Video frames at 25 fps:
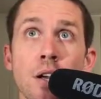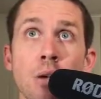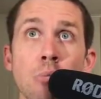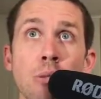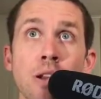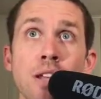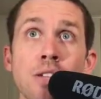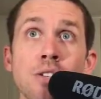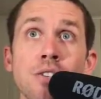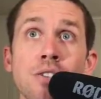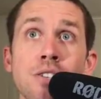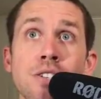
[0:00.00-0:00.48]

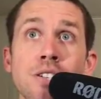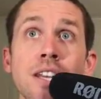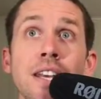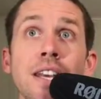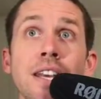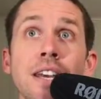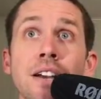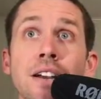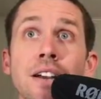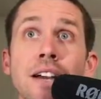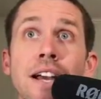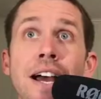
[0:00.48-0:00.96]
But as you
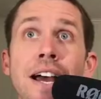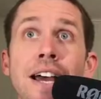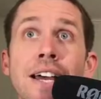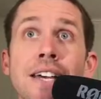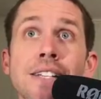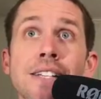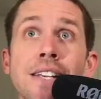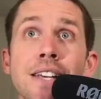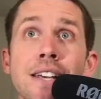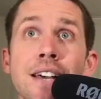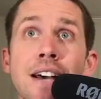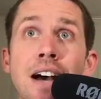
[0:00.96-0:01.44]
see here,
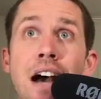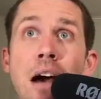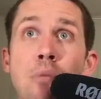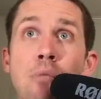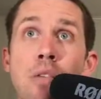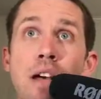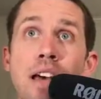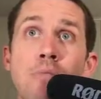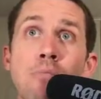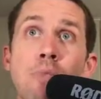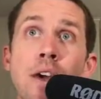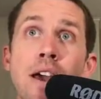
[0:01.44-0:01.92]
guys, I'm
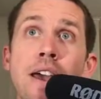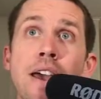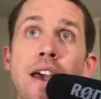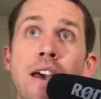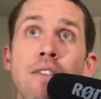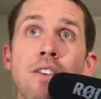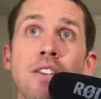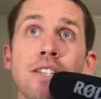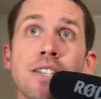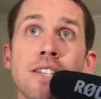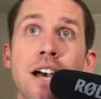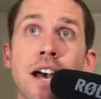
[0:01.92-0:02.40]
letting my
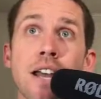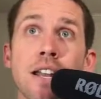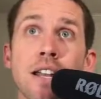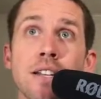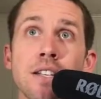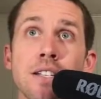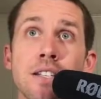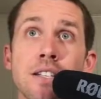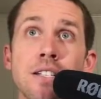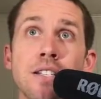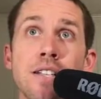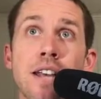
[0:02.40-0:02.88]
heavies kind of
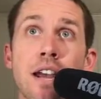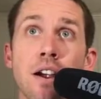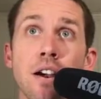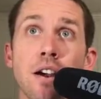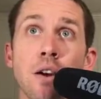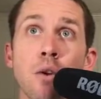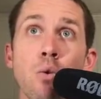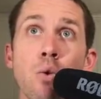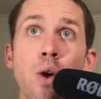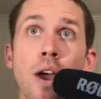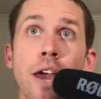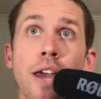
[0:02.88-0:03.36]
just tear
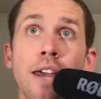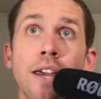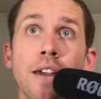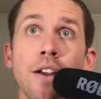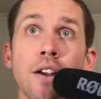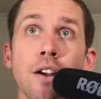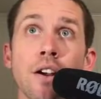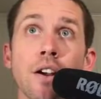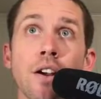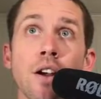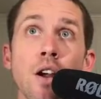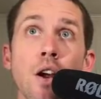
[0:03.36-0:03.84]
away
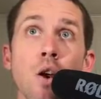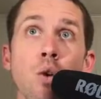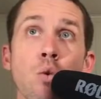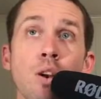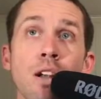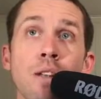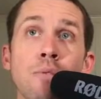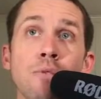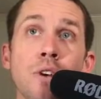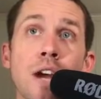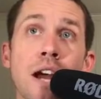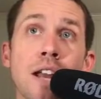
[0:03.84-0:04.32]
here.
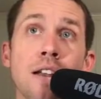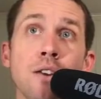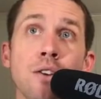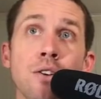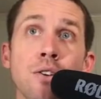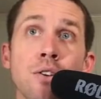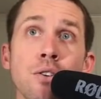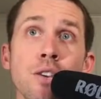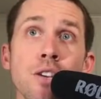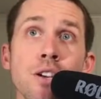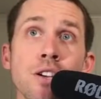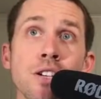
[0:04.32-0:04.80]
What I'm trying to
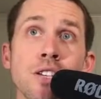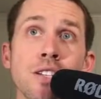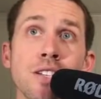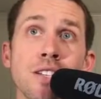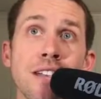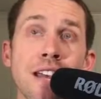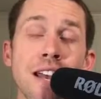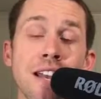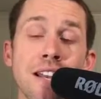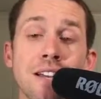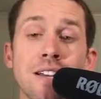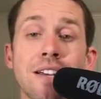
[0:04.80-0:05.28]
do here is
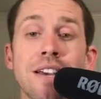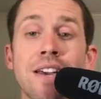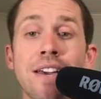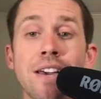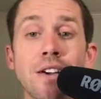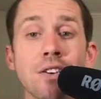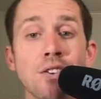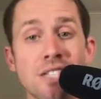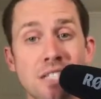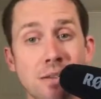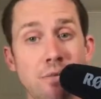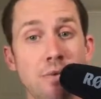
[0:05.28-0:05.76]
kind of
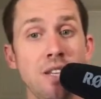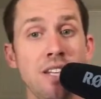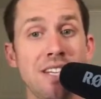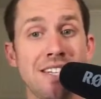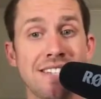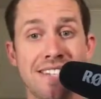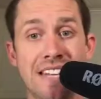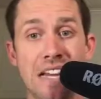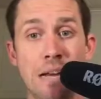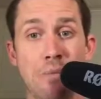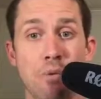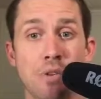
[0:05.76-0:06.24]
kill some of
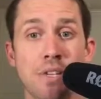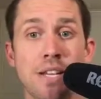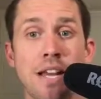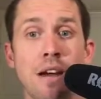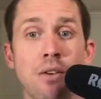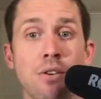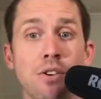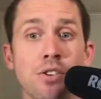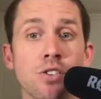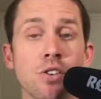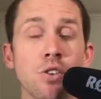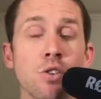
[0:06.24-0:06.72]
these sniper
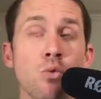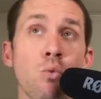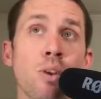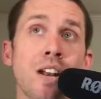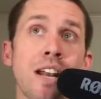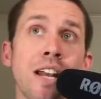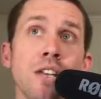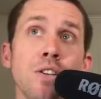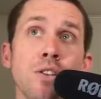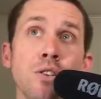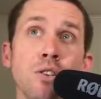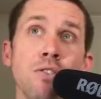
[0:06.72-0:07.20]
towers so that when
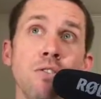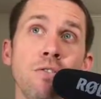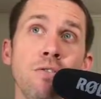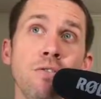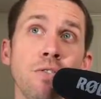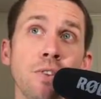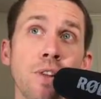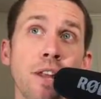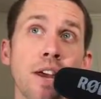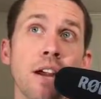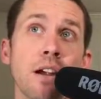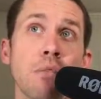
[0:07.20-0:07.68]
I do
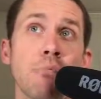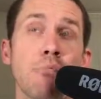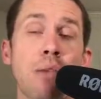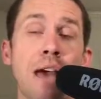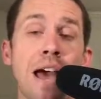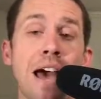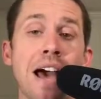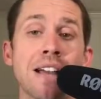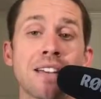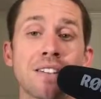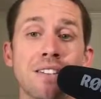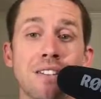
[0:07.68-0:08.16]
flare
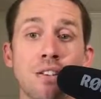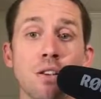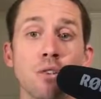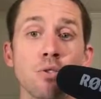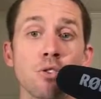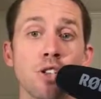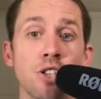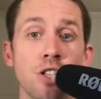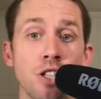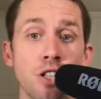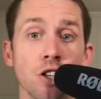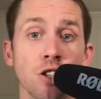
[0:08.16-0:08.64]
back to
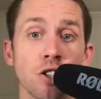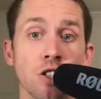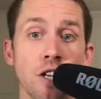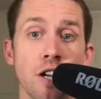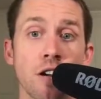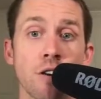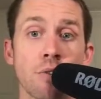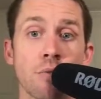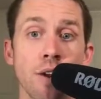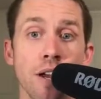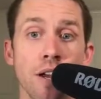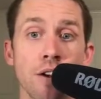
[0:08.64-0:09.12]
those shield
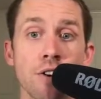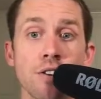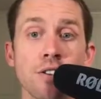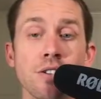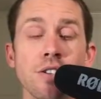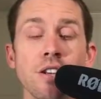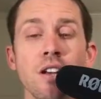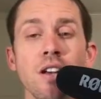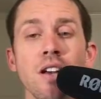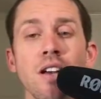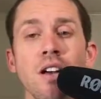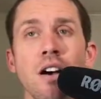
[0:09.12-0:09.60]

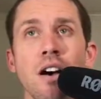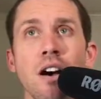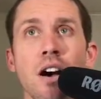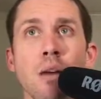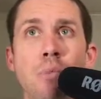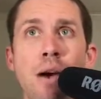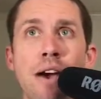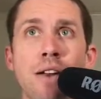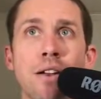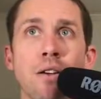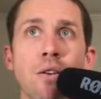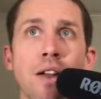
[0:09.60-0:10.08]
generators,
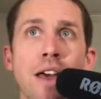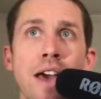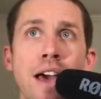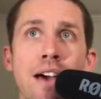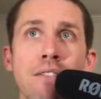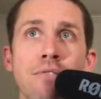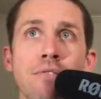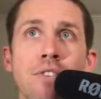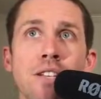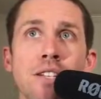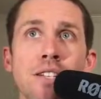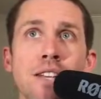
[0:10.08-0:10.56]
I don't
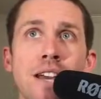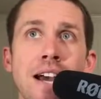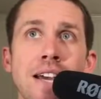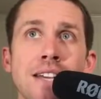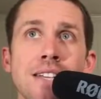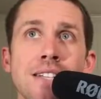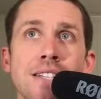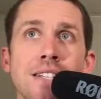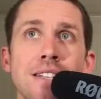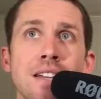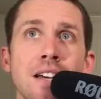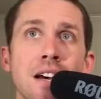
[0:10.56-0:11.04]
have these
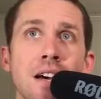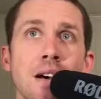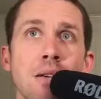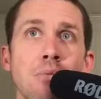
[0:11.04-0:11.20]
guys